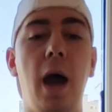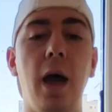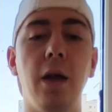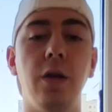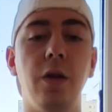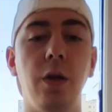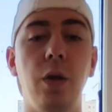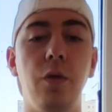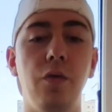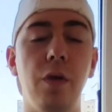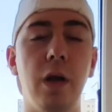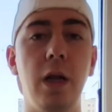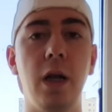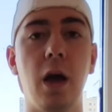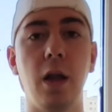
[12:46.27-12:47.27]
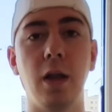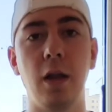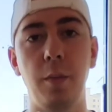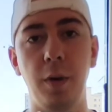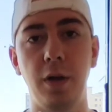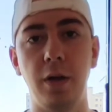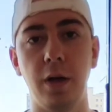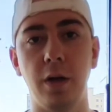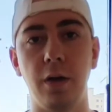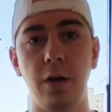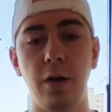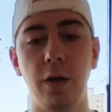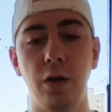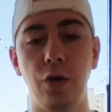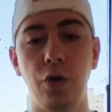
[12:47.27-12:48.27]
and you really aren't limited